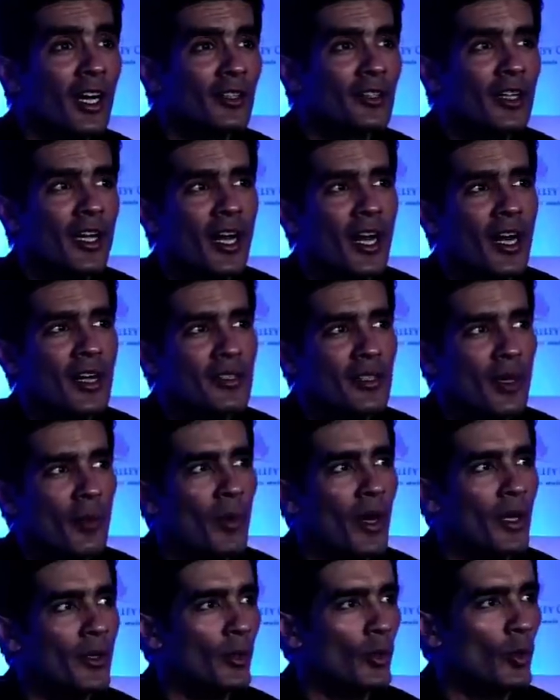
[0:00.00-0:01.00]
They are
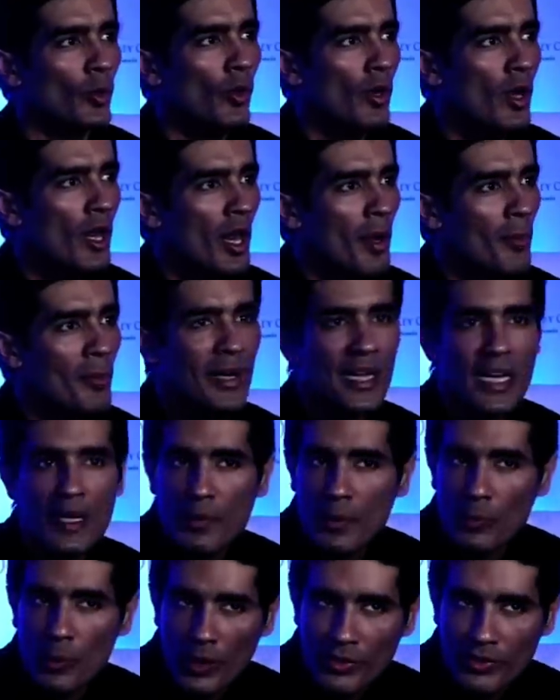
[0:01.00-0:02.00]
someone who believe
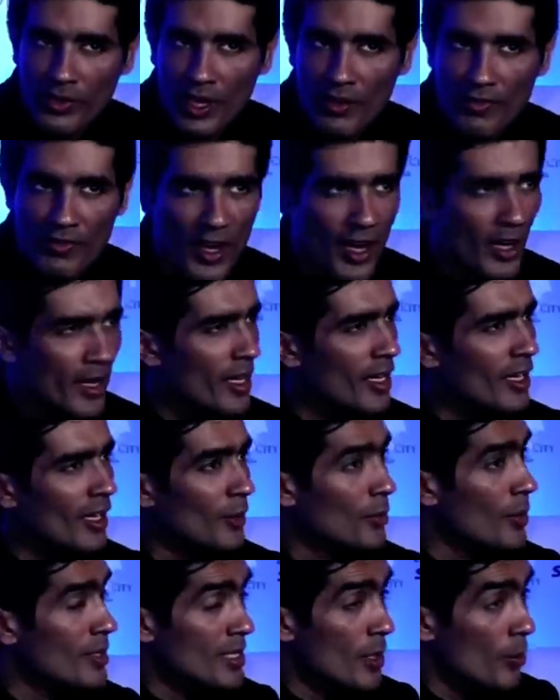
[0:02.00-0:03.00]
in what they are wearing,
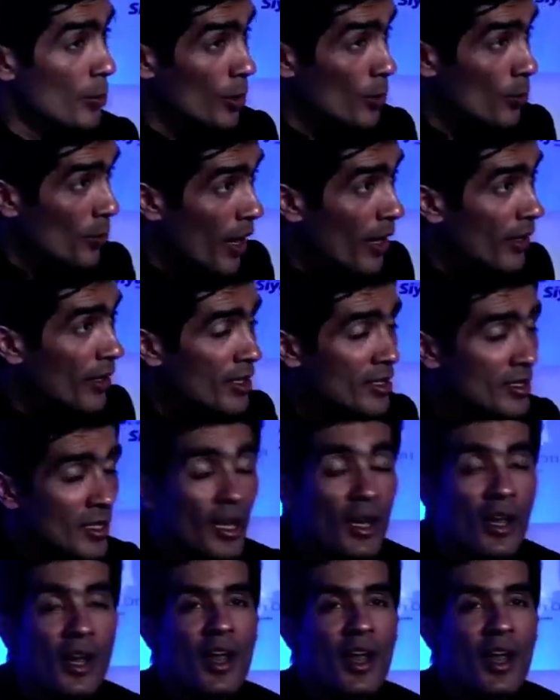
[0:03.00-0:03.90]
otherwise they wouldn't wear it.